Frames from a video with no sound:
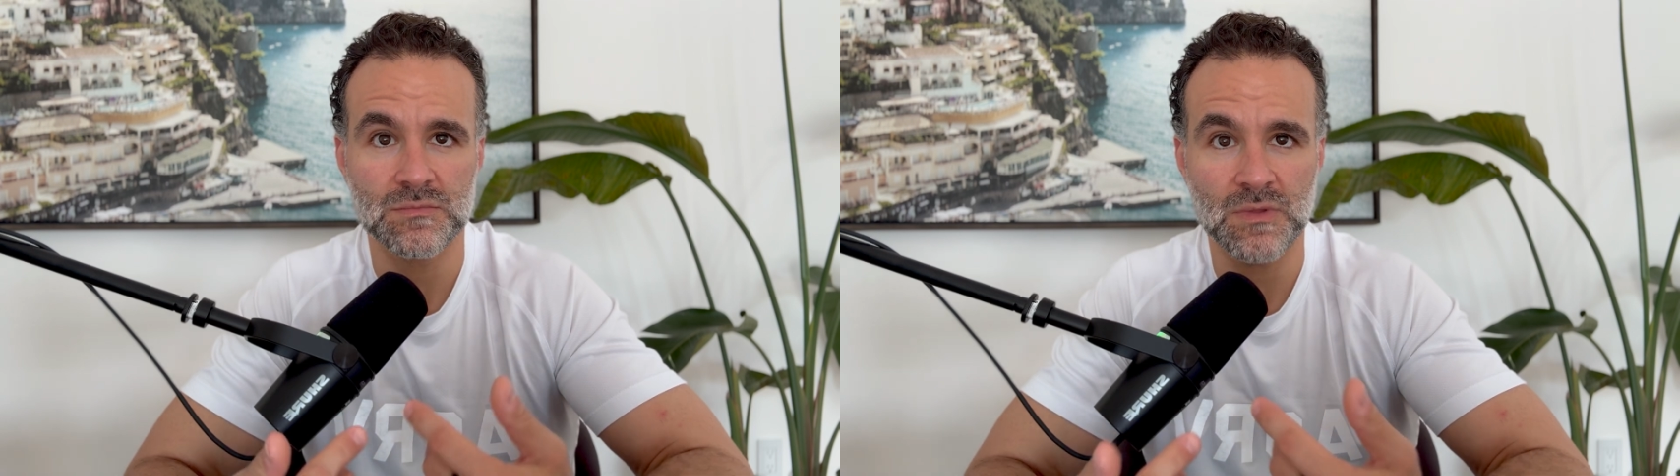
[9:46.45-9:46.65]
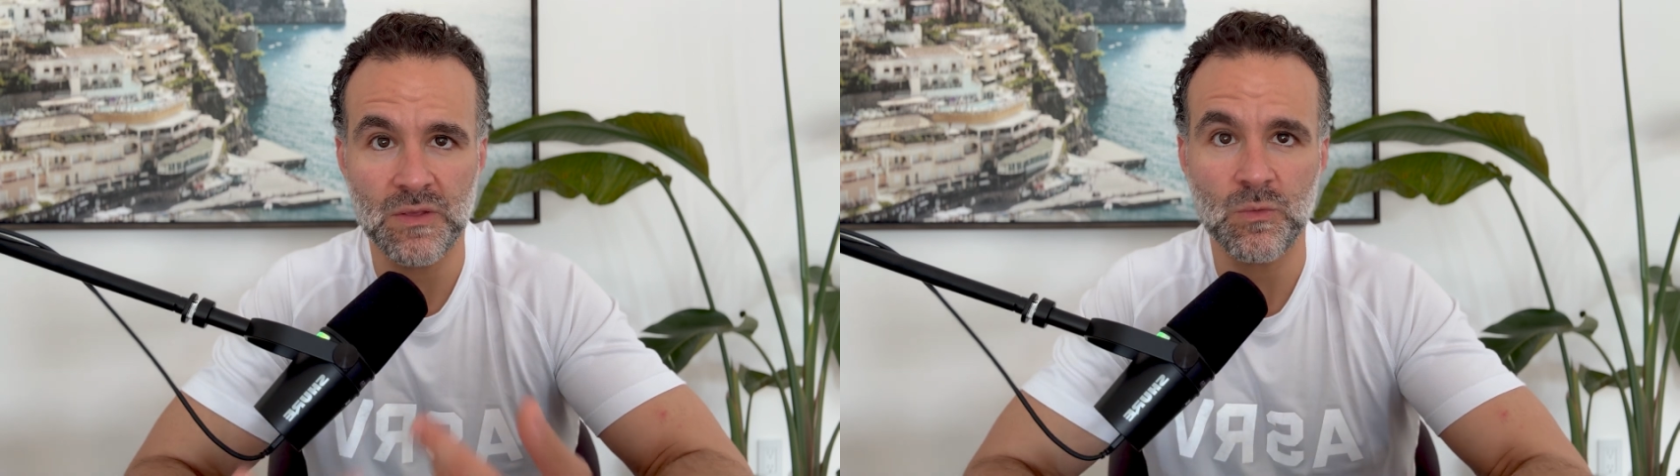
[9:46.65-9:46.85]

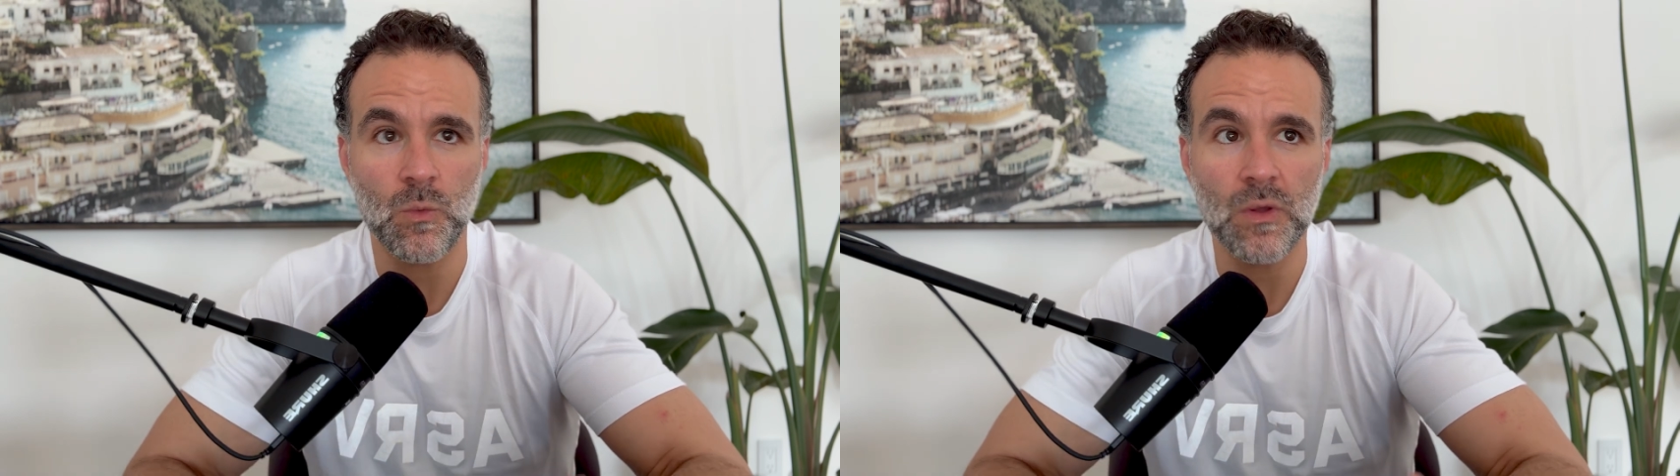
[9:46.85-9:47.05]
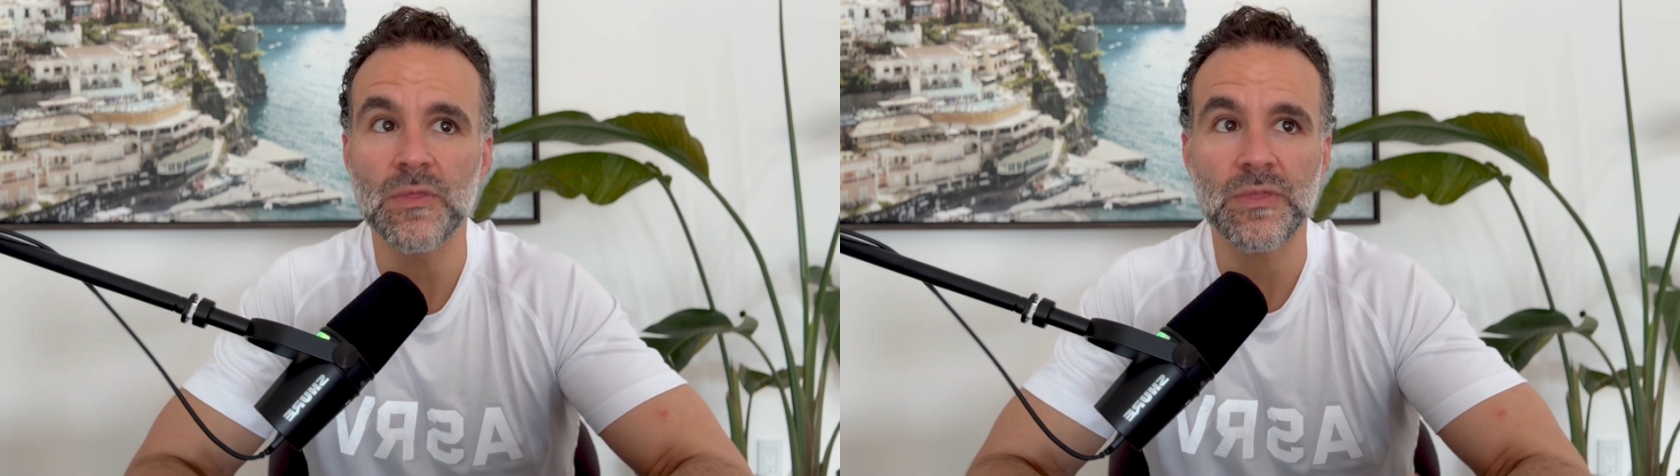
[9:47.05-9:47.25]
this
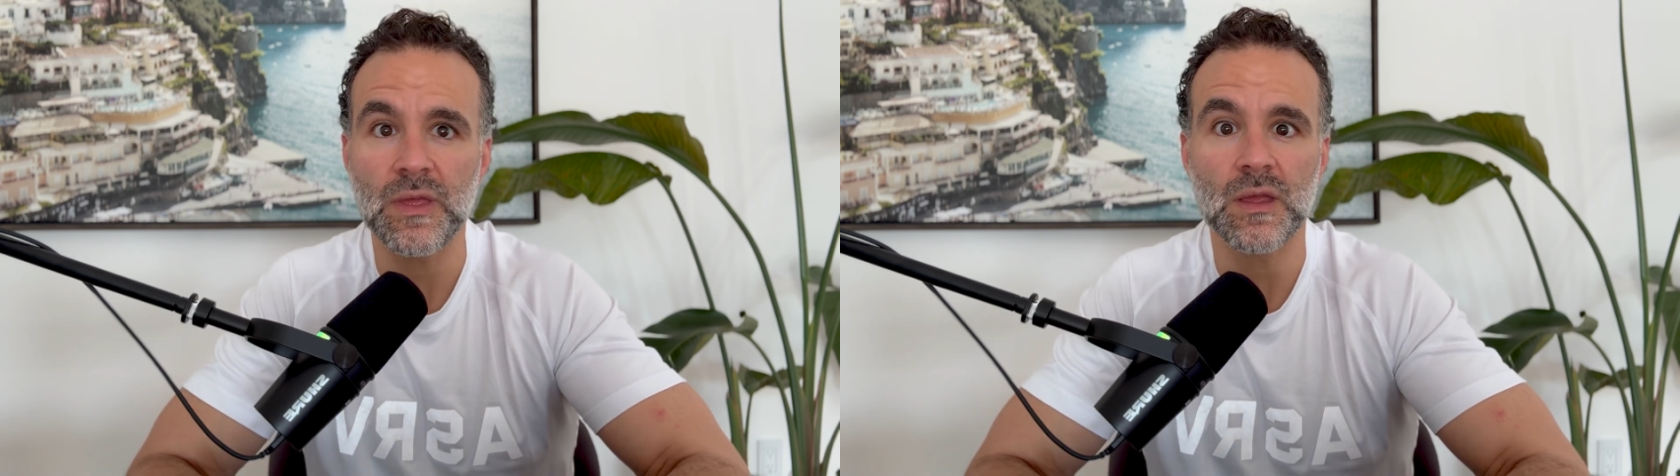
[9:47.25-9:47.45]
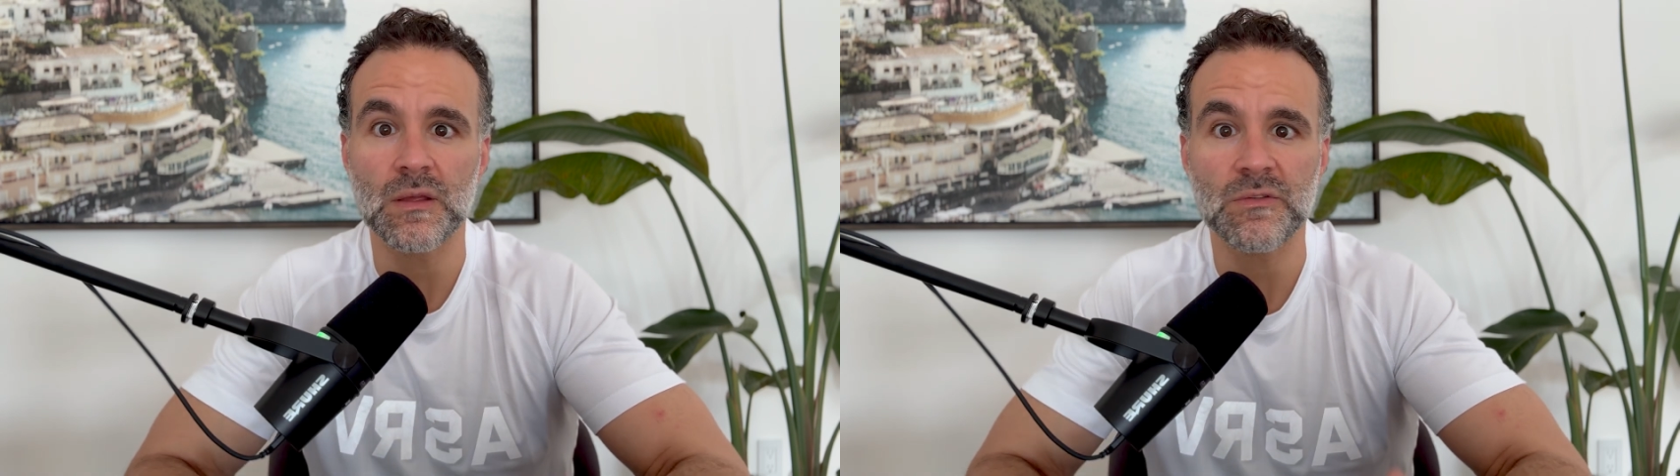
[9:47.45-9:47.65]
one
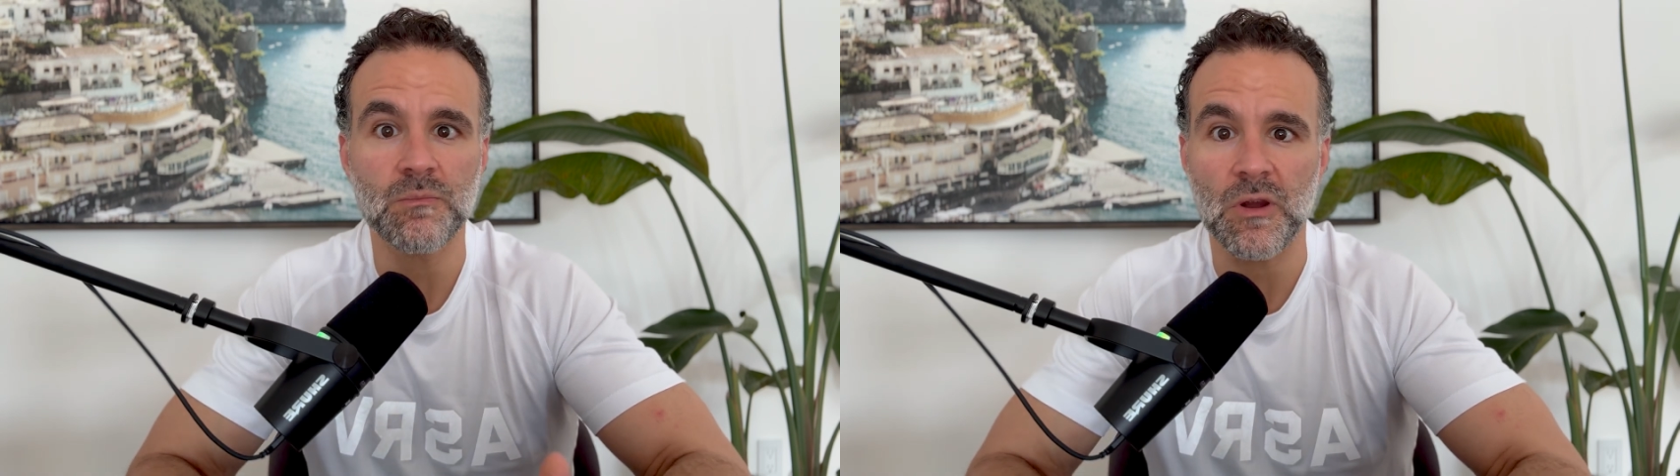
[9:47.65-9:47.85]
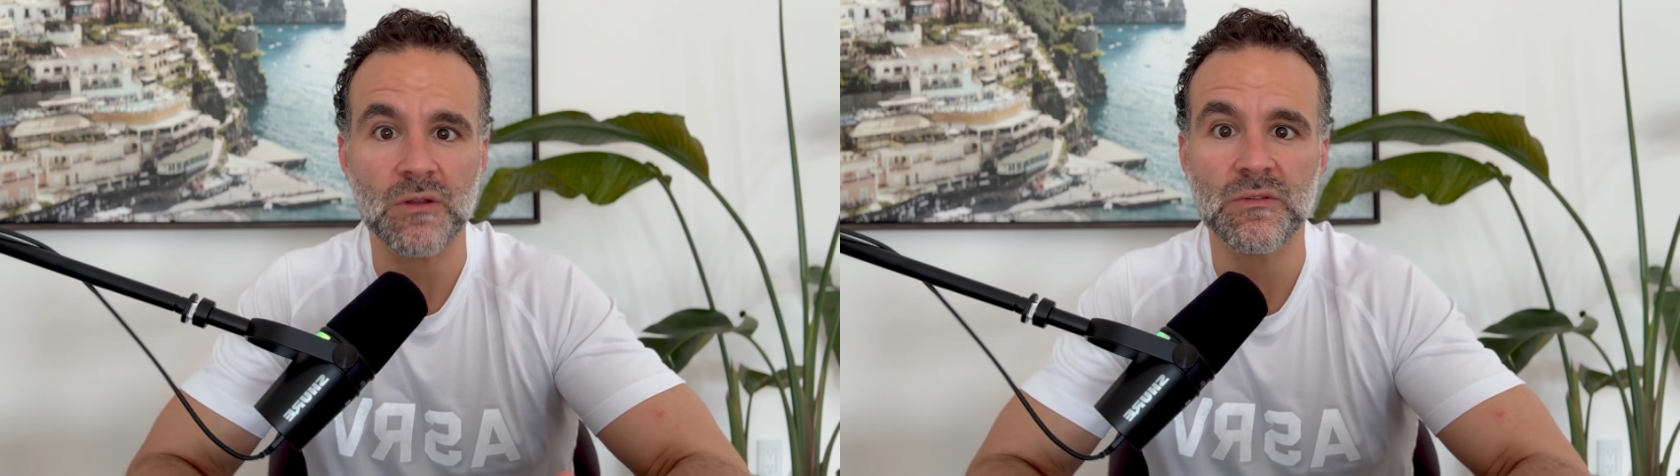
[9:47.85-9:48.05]
thing
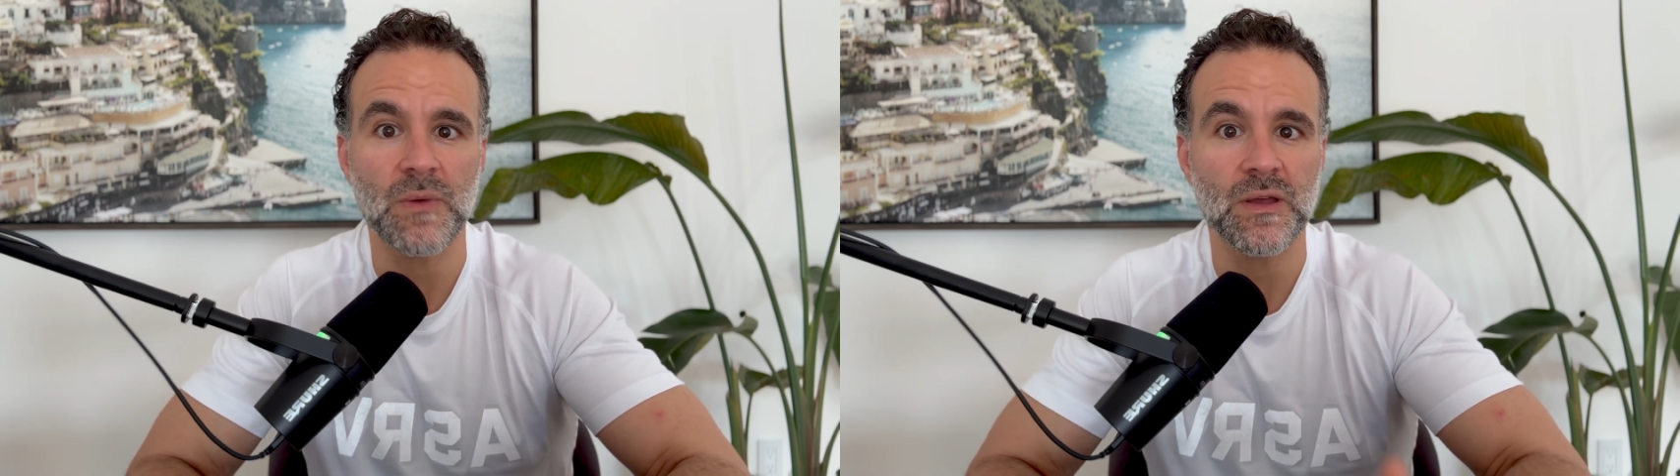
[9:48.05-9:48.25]
sparked my